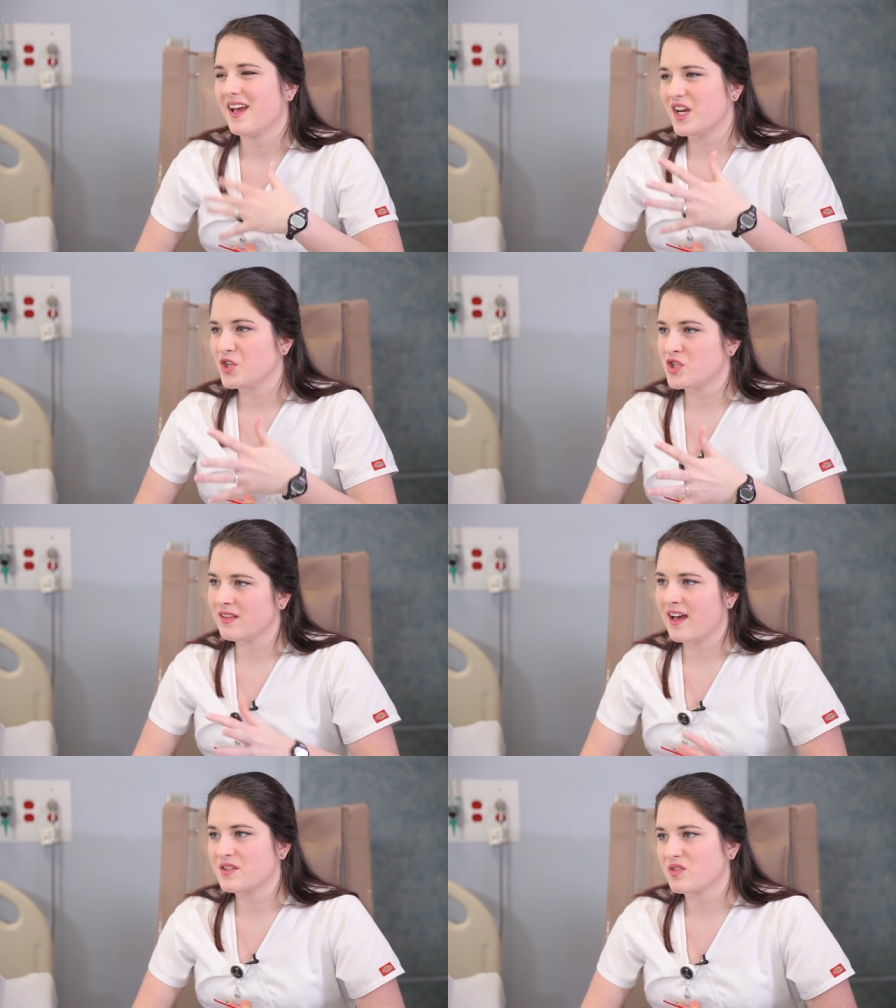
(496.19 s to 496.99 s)
and it should
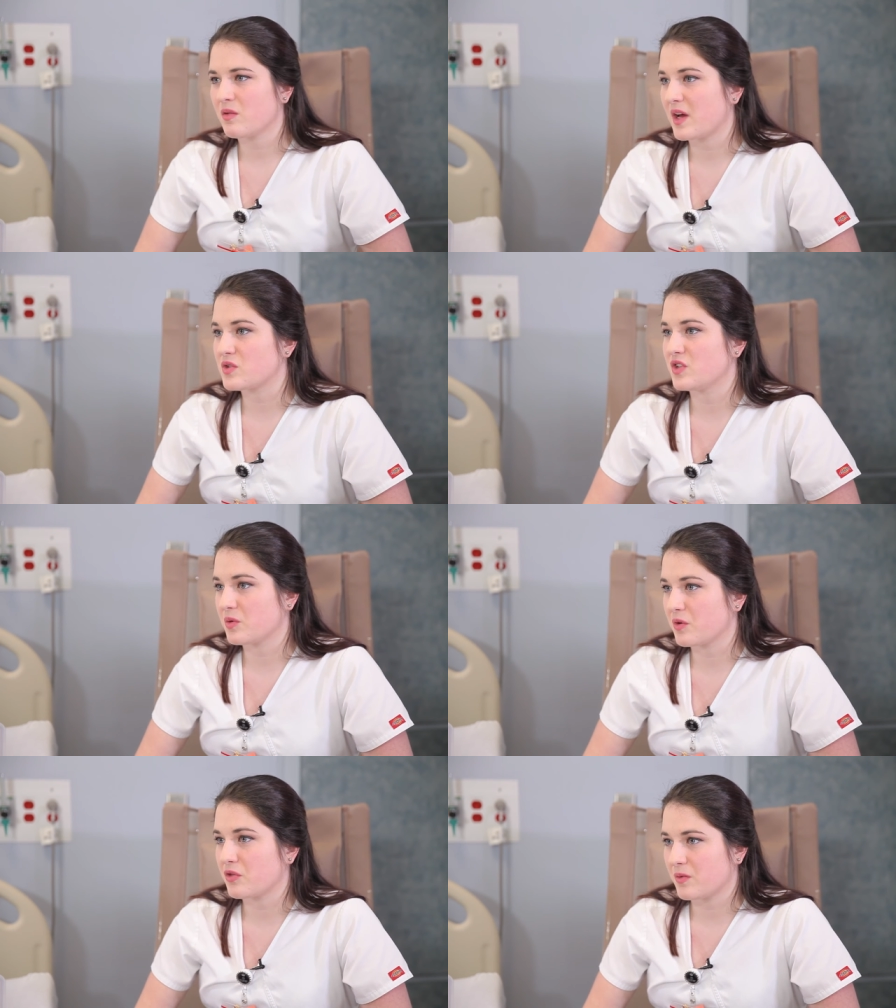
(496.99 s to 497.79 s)
last for about two
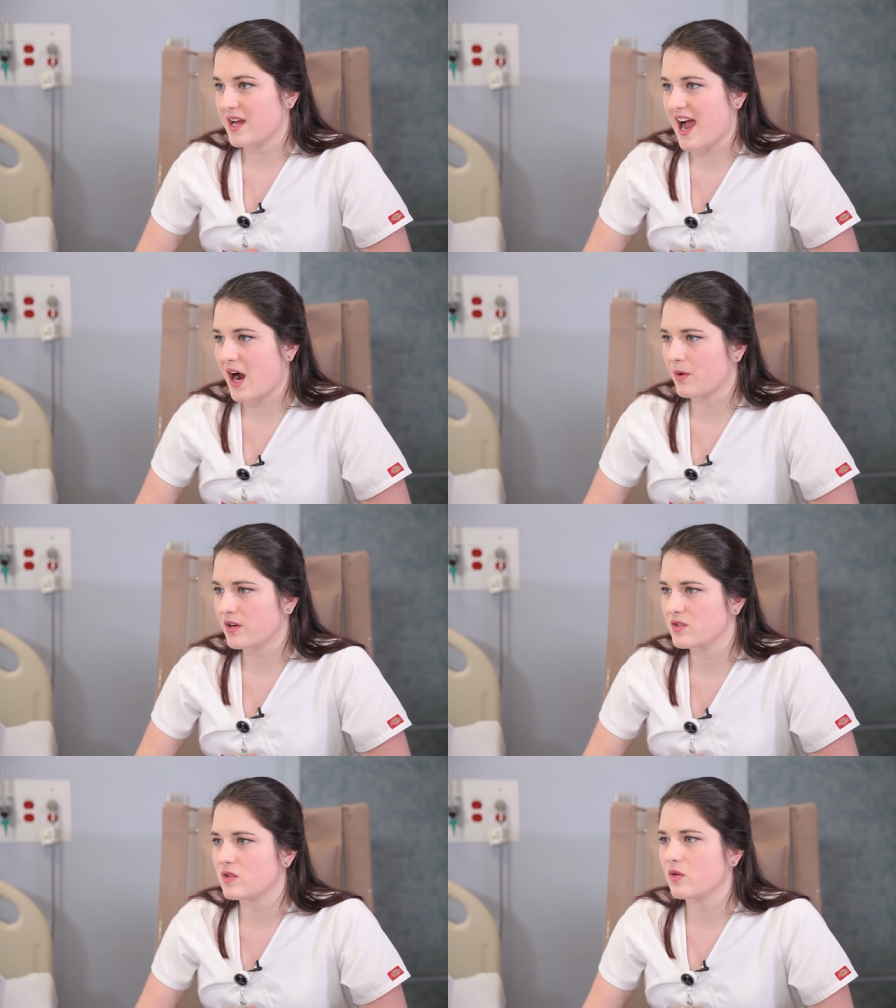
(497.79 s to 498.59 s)
or three
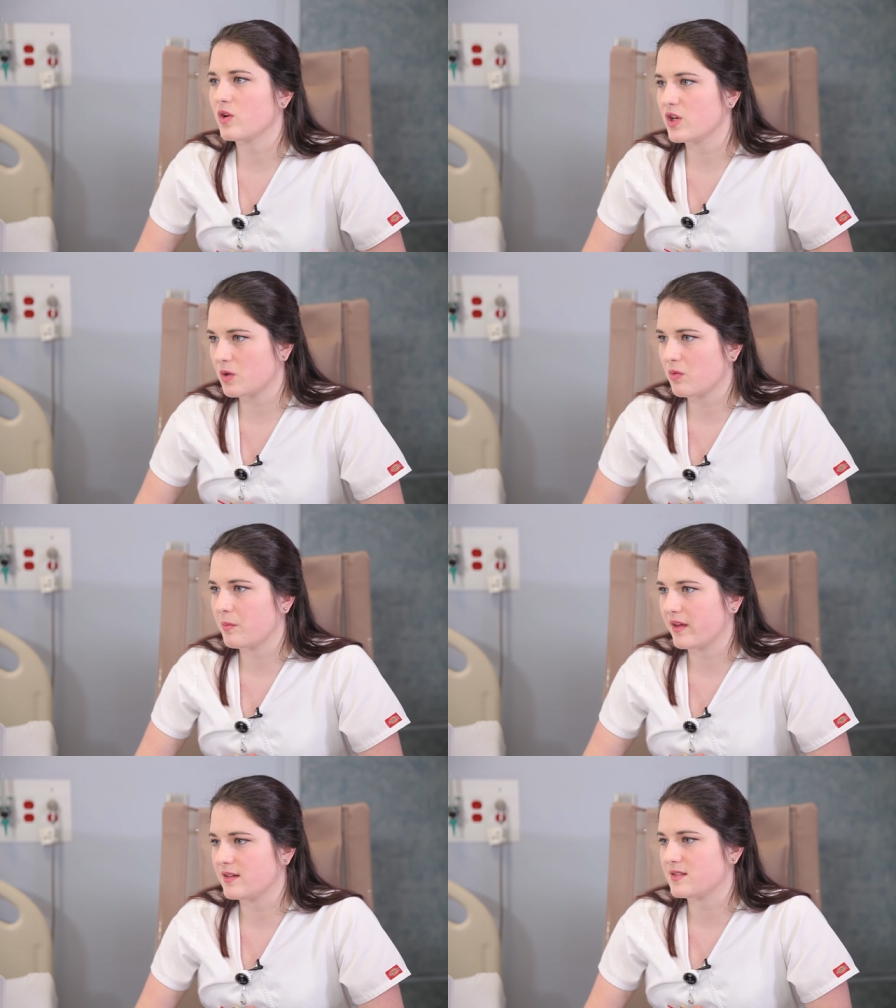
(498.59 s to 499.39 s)
hours, or you can
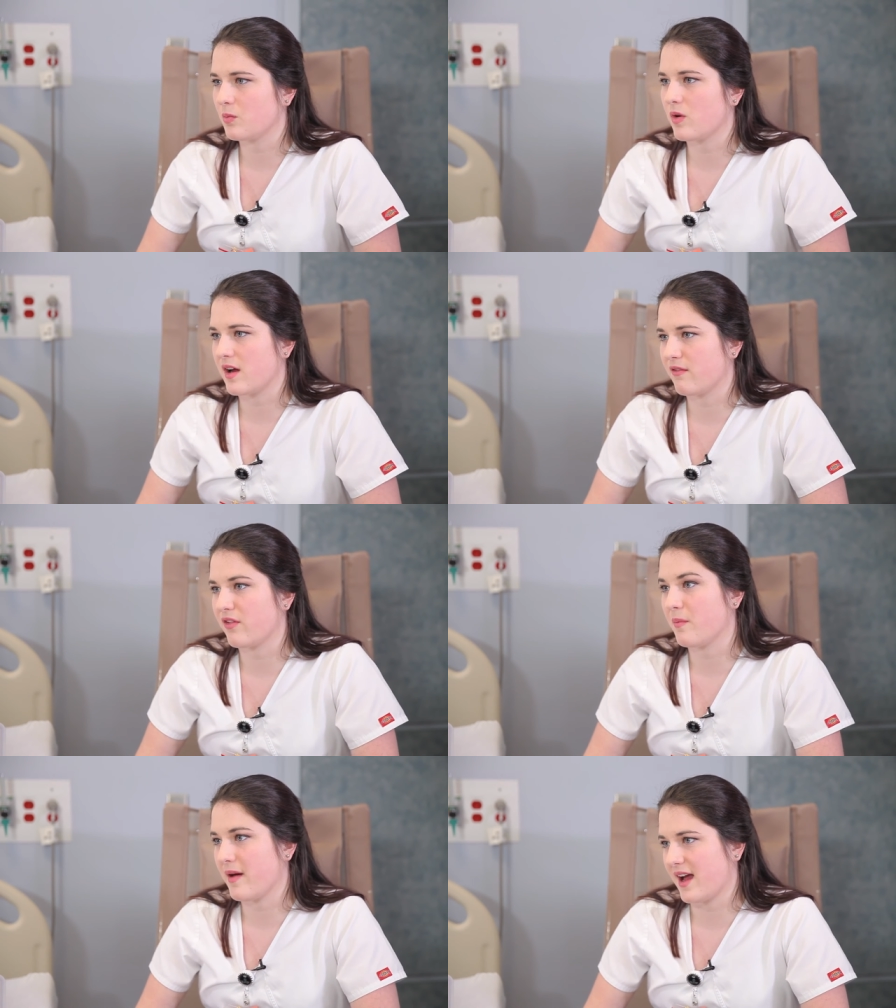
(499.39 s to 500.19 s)
replace them whenever
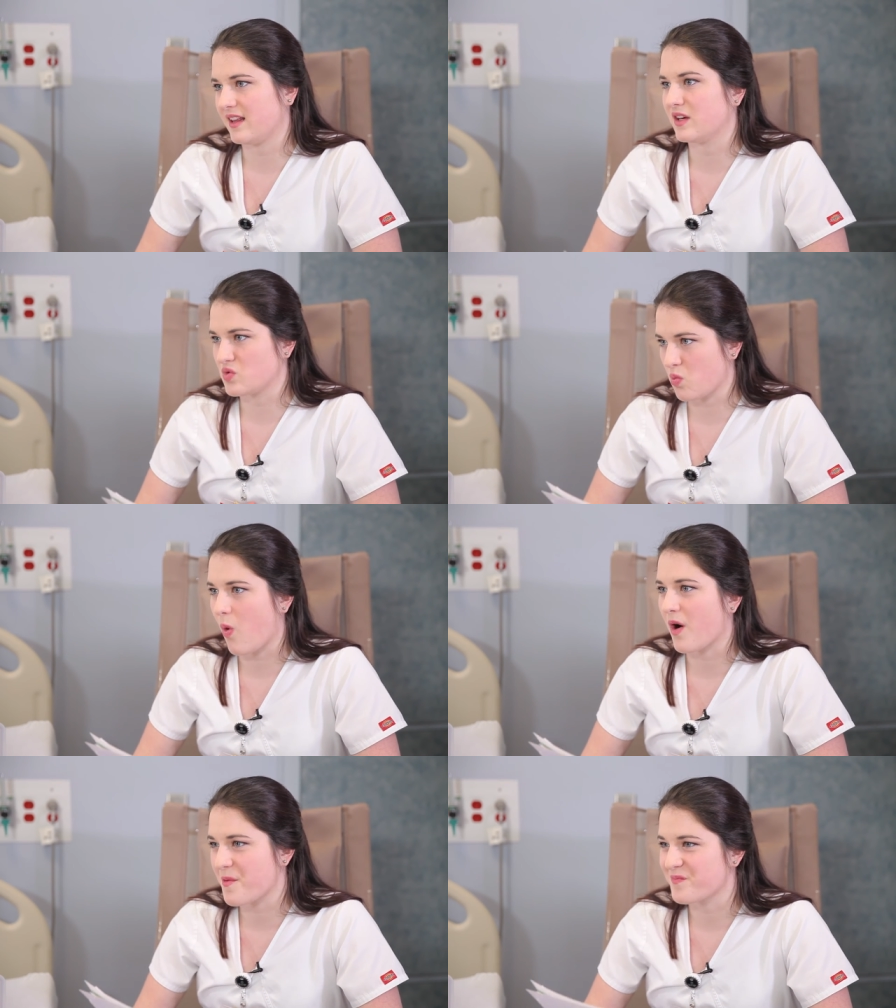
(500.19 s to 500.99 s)
the pad gets
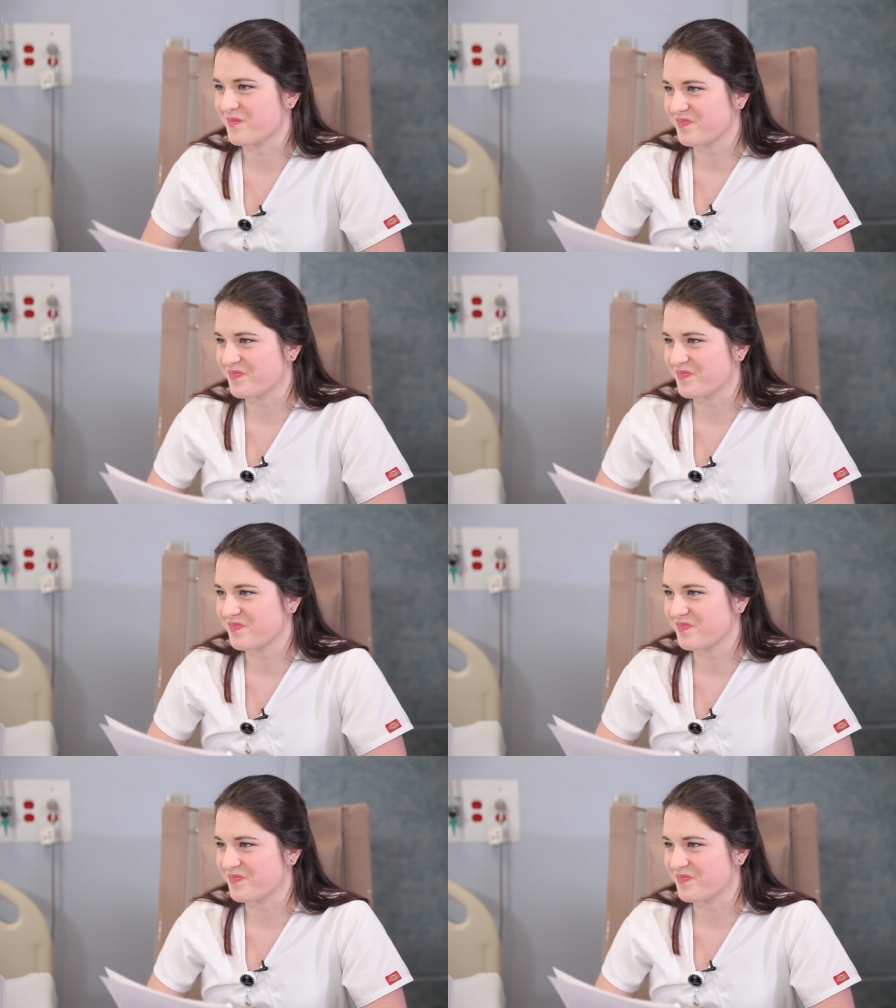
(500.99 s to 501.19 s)
warm.